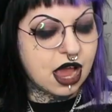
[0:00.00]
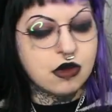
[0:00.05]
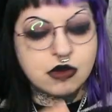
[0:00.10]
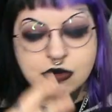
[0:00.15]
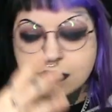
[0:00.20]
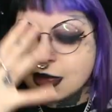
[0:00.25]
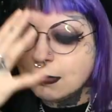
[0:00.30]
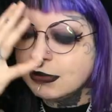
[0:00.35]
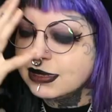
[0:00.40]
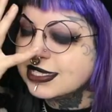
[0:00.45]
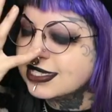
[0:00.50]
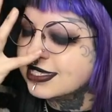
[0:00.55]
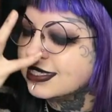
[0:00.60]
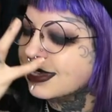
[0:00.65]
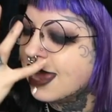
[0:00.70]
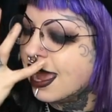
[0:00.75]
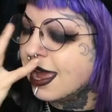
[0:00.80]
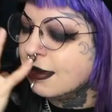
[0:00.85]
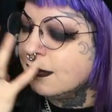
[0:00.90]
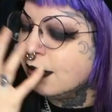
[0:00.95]
I remember
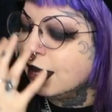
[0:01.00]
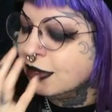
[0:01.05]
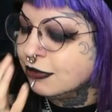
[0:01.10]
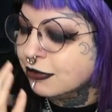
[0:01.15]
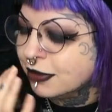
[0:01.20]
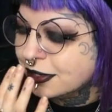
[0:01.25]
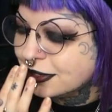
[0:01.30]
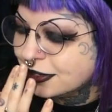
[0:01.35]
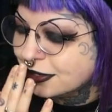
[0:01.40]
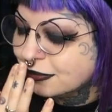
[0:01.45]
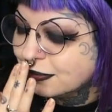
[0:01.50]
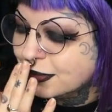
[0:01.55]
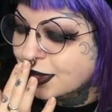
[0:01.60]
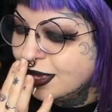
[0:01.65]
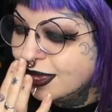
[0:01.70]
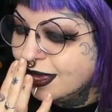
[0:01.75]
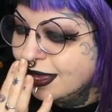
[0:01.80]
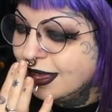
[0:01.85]
sat in my room,